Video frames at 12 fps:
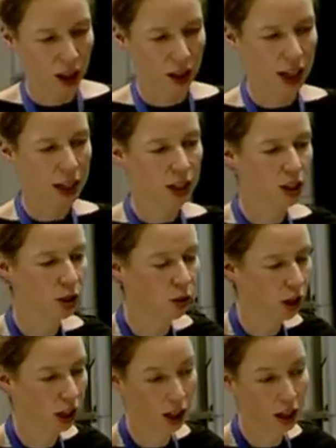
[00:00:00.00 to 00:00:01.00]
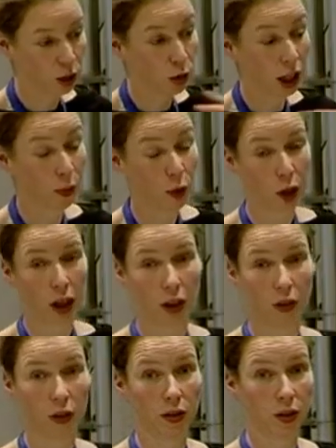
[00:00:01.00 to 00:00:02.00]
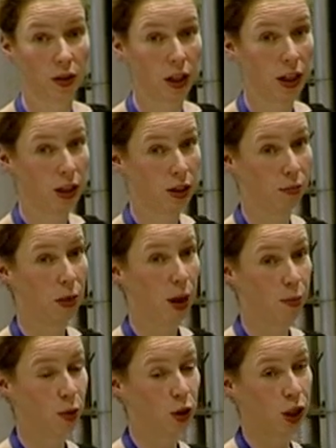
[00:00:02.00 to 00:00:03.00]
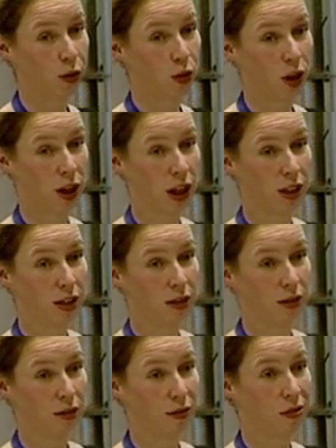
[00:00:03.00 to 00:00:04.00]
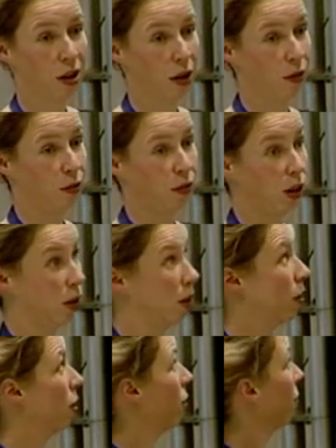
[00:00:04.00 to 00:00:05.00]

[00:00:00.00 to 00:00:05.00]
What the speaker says: That is what I'm working on. That is my project for the next 5 years,